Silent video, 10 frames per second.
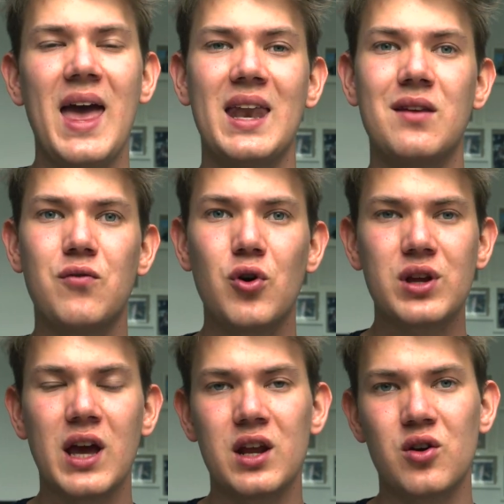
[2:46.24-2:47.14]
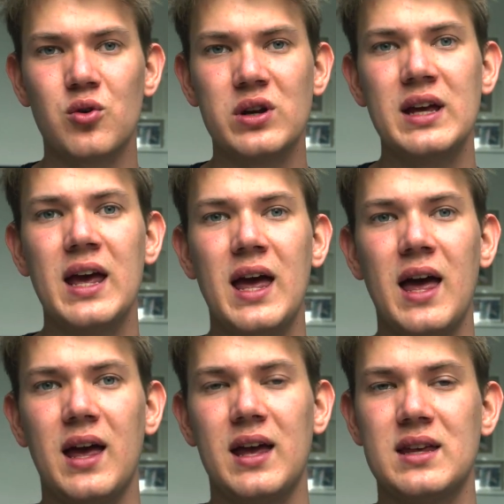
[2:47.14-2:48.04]
And the third category
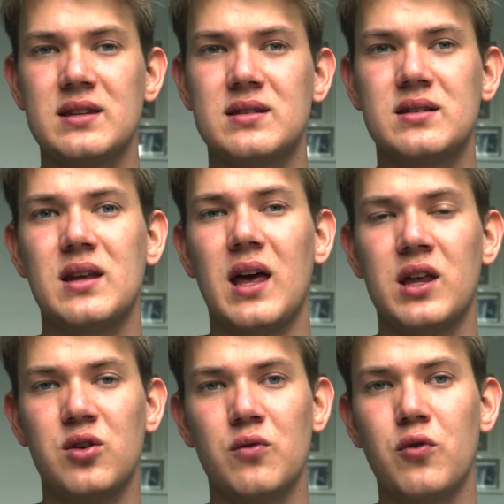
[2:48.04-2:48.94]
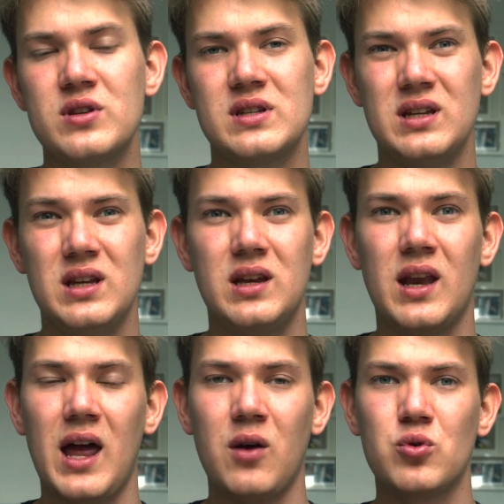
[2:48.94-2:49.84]
is a university
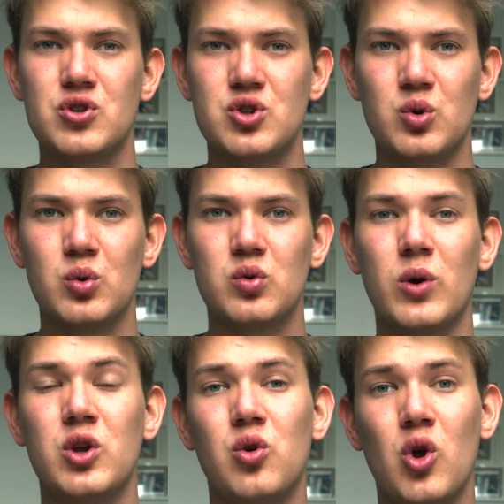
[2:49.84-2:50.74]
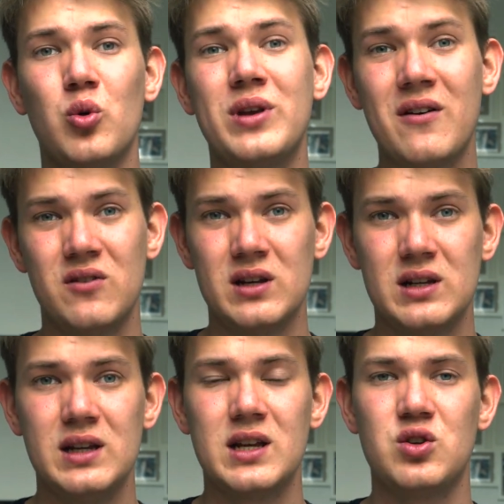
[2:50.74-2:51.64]
that I would choose where you know
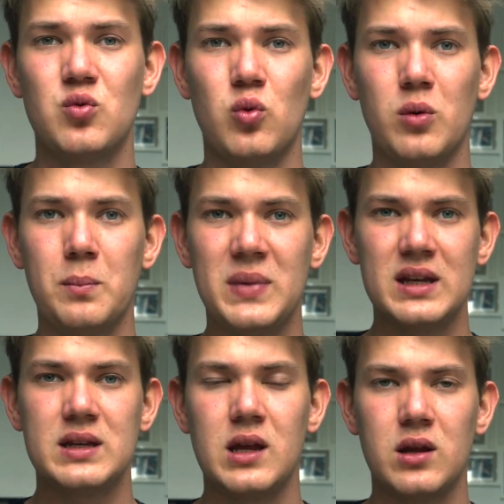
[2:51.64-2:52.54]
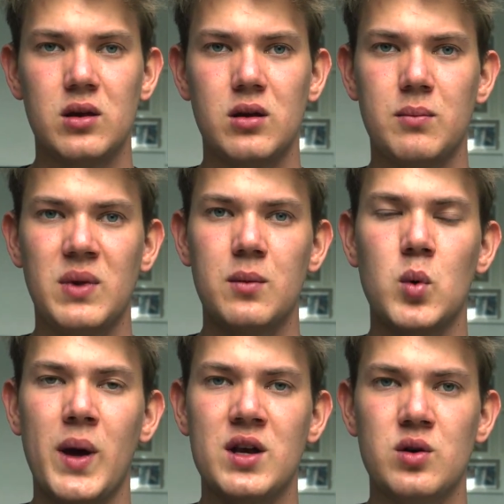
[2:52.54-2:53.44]
definitely that you will meet the
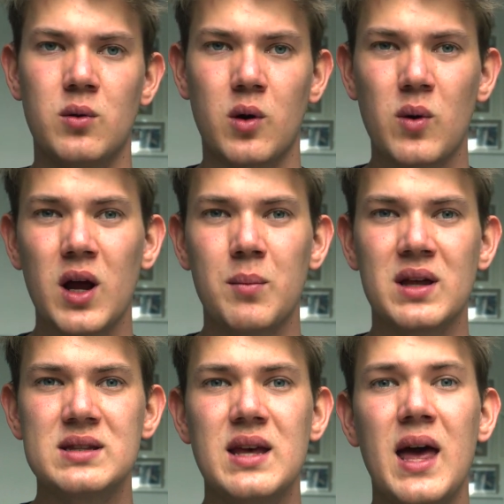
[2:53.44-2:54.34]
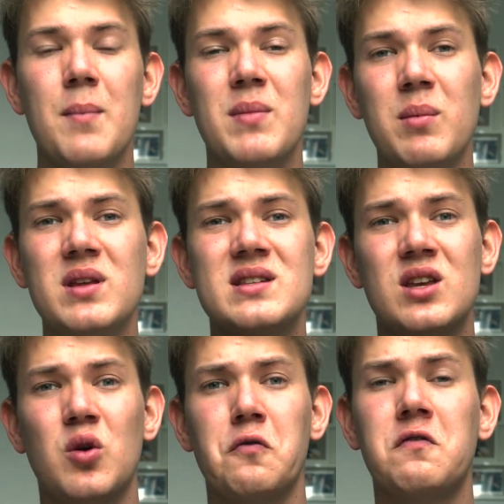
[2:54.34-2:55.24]
minimum entry requirements. Maybe it's
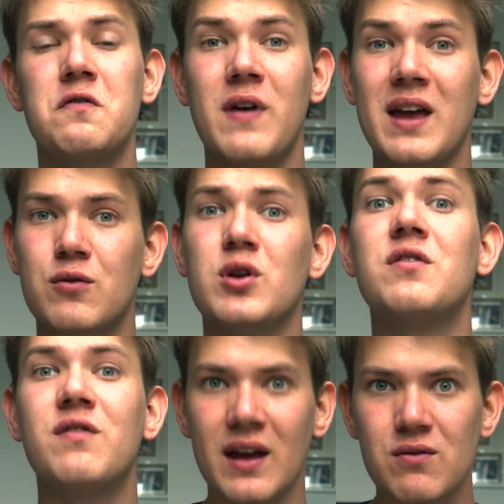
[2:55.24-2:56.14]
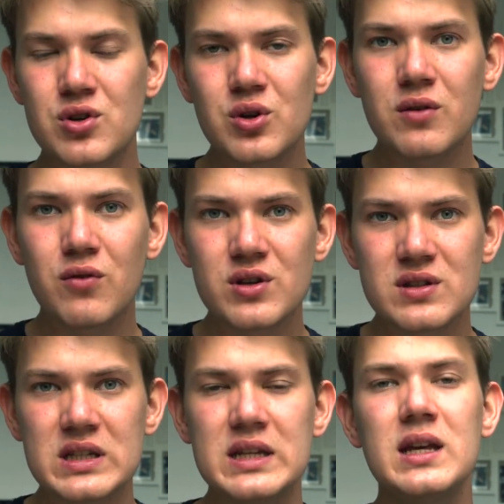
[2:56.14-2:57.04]
not your favorite
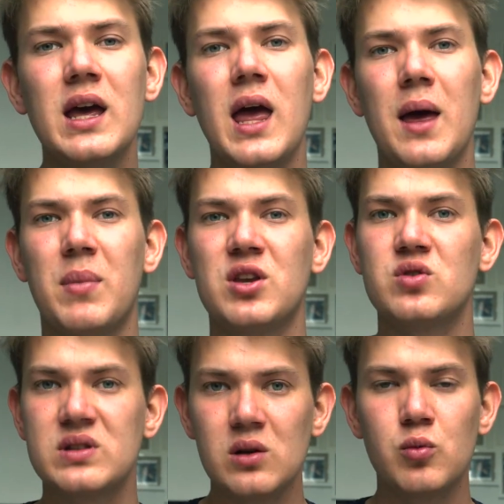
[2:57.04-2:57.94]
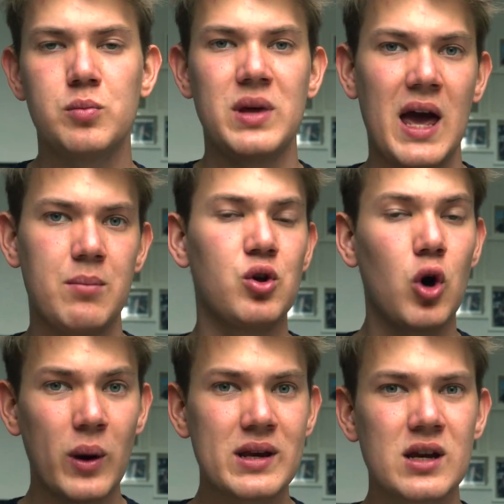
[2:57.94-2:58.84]
university, but you still would be happy
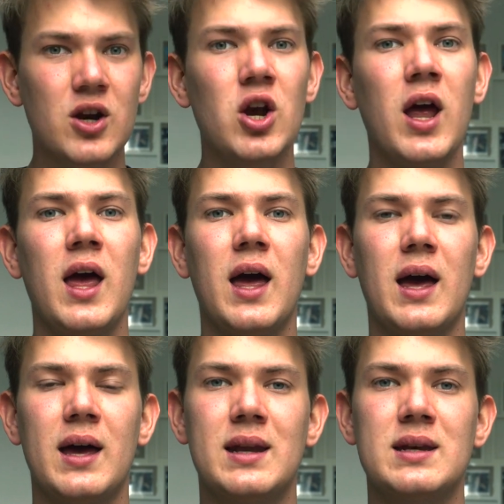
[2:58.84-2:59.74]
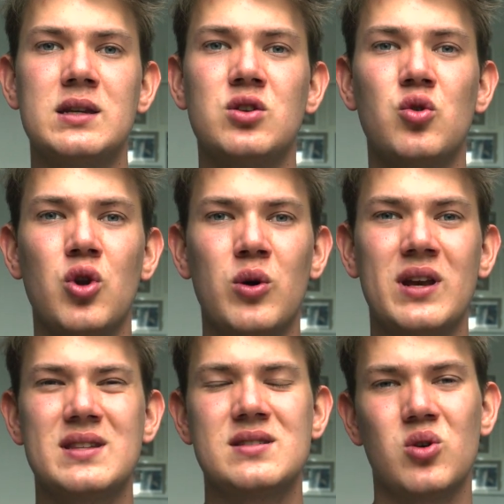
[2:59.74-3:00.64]
going there, and you know
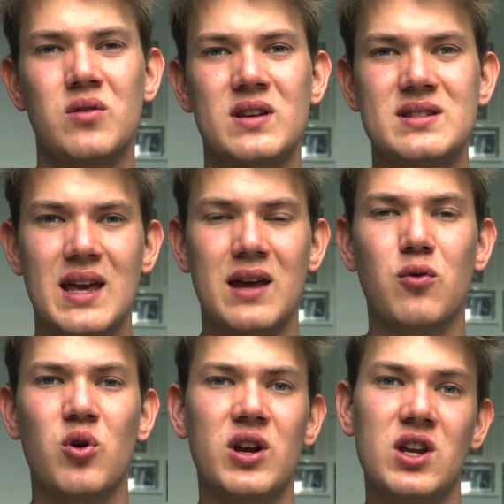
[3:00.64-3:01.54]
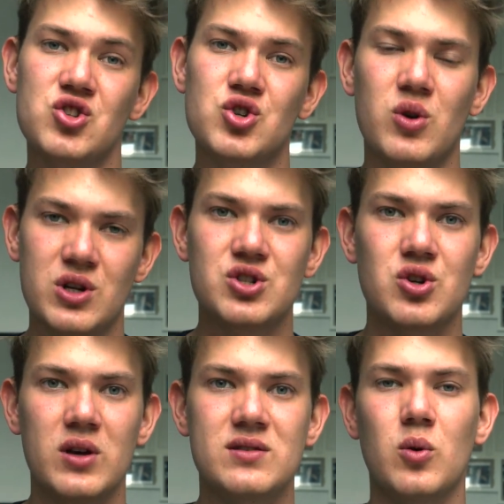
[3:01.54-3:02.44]
that it's sort of a safe or an insurance choice.